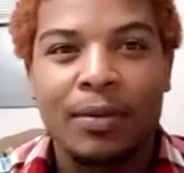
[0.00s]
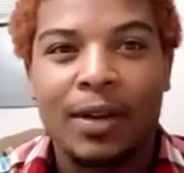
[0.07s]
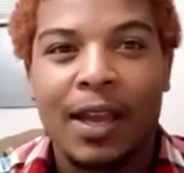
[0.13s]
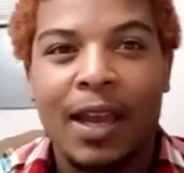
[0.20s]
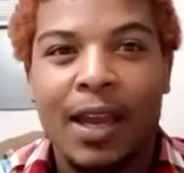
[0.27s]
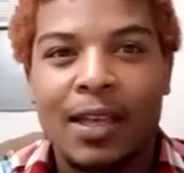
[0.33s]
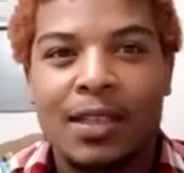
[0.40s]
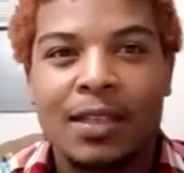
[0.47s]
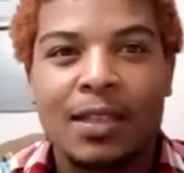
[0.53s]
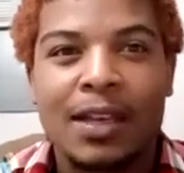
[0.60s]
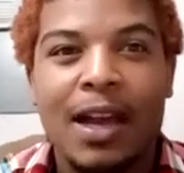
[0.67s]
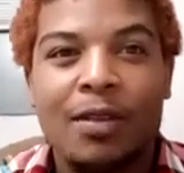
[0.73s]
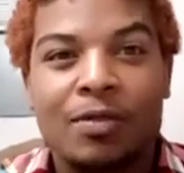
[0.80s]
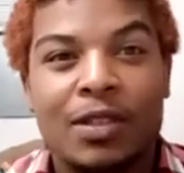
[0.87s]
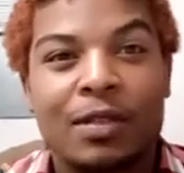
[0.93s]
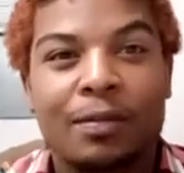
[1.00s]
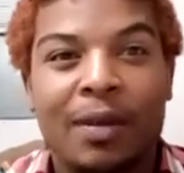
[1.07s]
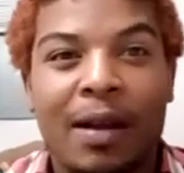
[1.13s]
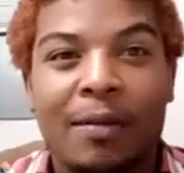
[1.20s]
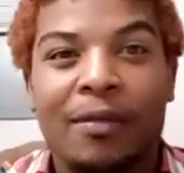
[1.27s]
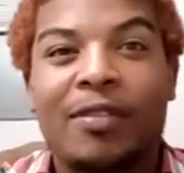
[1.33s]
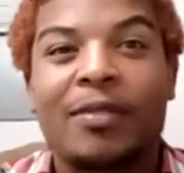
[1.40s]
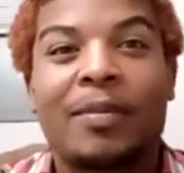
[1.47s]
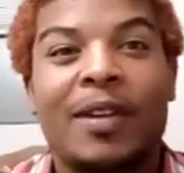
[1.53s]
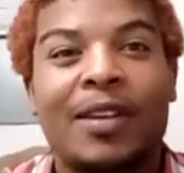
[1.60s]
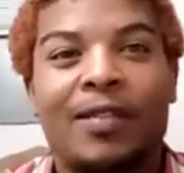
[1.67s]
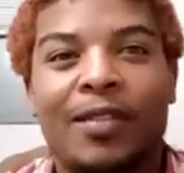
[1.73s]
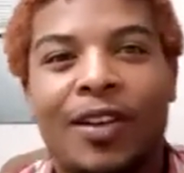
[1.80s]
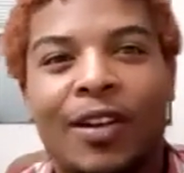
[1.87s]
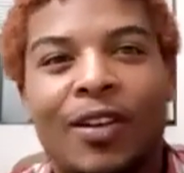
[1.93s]
That was the problem for me
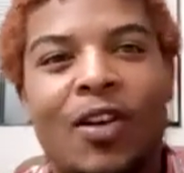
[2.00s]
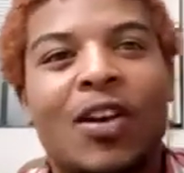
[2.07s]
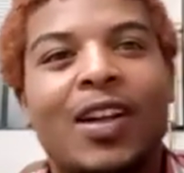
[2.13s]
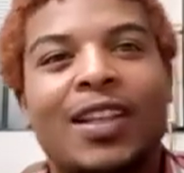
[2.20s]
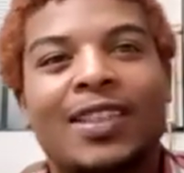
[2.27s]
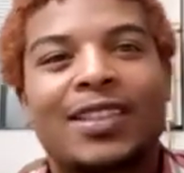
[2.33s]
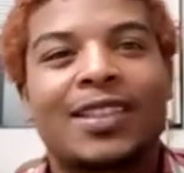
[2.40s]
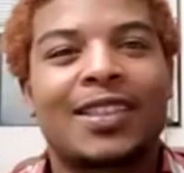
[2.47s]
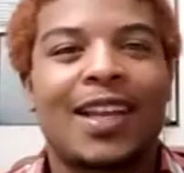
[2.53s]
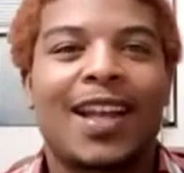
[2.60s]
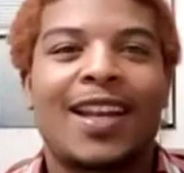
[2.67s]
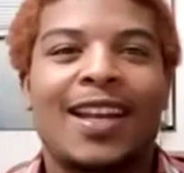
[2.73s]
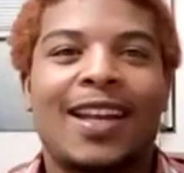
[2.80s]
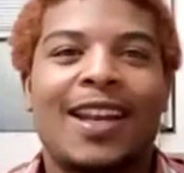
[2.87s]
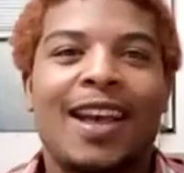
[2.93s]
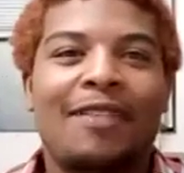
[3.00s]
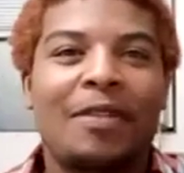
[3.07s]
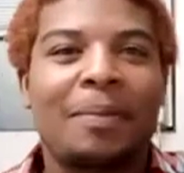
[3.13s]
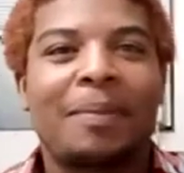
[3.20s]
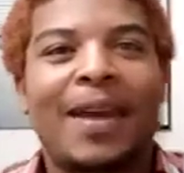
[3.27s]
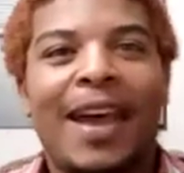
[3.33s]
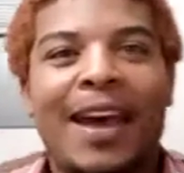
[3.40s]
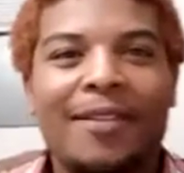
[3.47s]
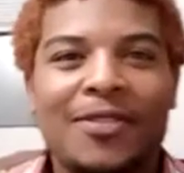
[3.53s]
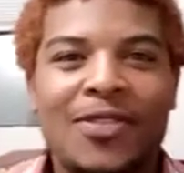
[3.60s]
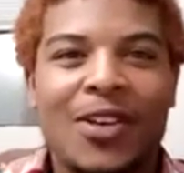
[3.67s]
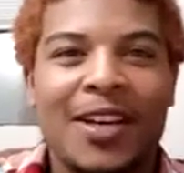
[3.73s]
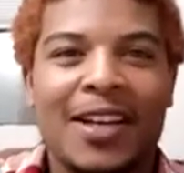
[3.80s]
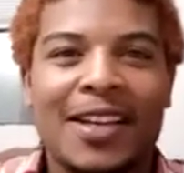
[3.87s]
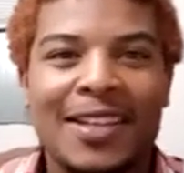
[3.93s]
for the longest, is I didn't have a bath, so
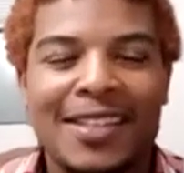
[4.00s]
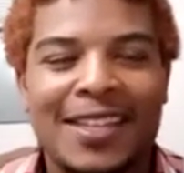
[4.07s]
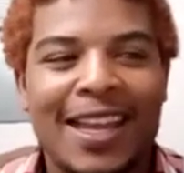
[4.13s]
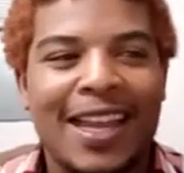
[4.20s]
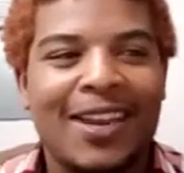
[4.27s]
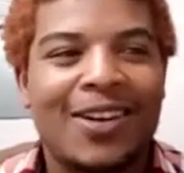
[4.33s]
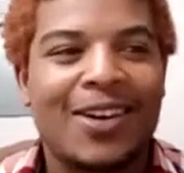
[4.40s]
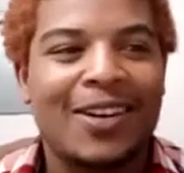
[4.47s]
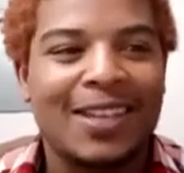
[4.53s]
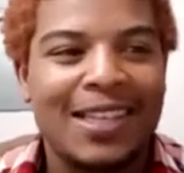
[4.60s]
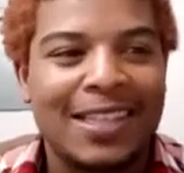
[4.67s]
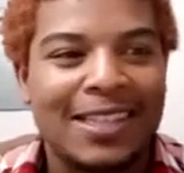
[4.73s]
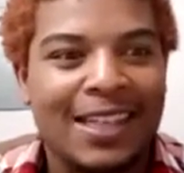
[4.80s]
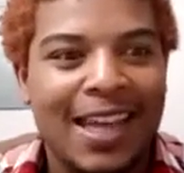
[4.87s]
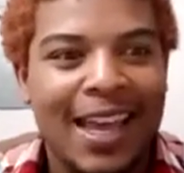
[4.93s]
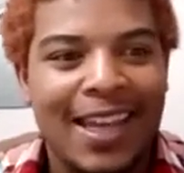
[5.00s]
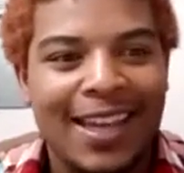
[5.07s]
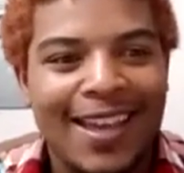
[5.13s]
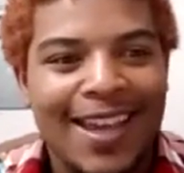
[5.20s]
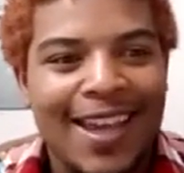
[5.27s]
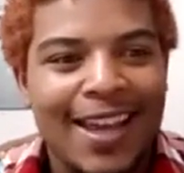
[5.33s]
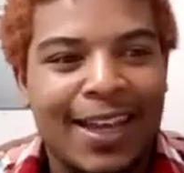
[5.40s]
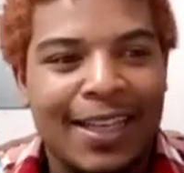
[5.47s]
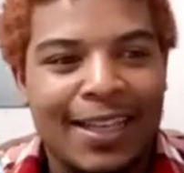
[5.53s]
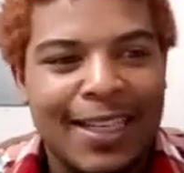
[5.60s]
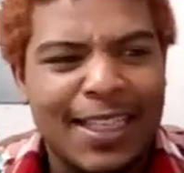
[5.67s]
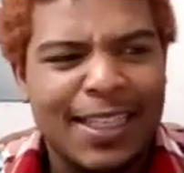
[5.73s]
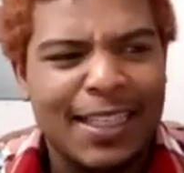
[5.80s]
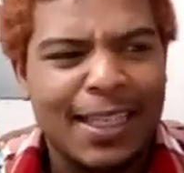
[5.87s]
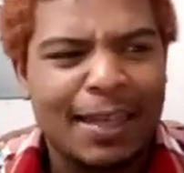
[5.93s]
I couldn't take all these like
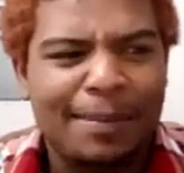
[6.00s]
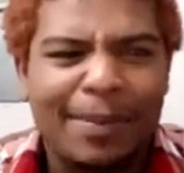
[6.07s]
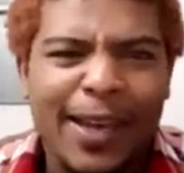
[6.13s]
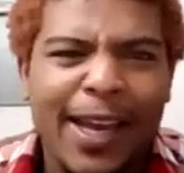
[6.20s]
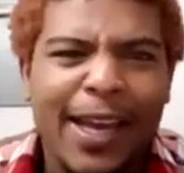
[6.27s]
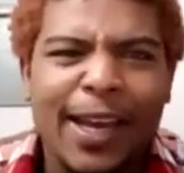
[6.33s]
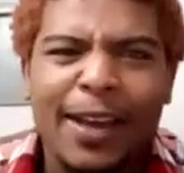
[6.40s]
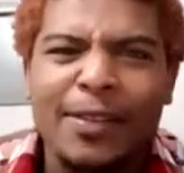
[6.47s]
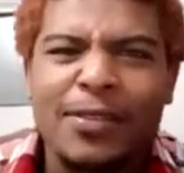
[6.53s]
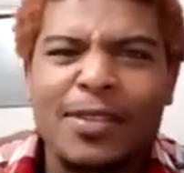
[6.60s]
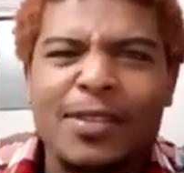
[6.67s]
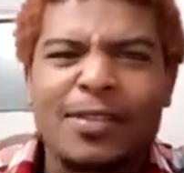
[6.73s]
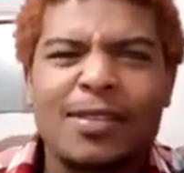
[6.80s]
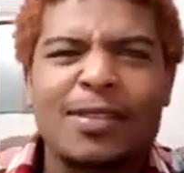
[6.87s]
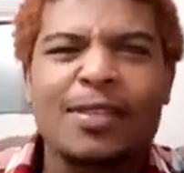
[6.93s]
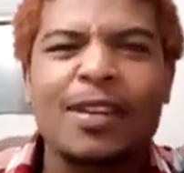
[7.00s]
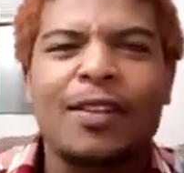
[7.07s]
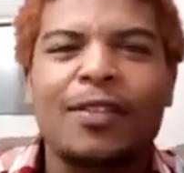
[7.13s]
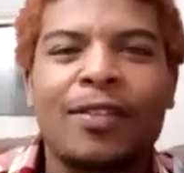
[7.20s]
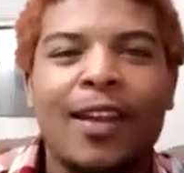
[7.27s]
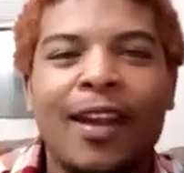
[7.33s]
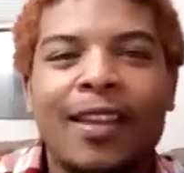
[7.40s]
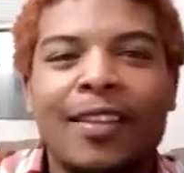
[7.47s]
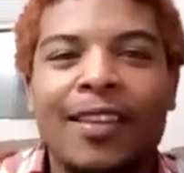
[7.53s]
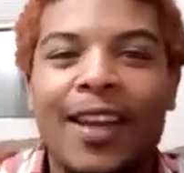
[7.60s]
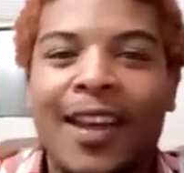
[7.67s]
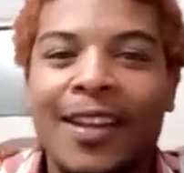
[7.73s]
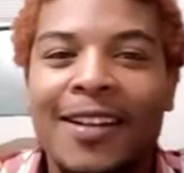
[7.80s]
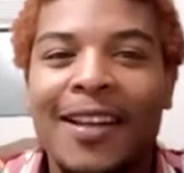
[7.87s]
cleansing baths and stuff like that,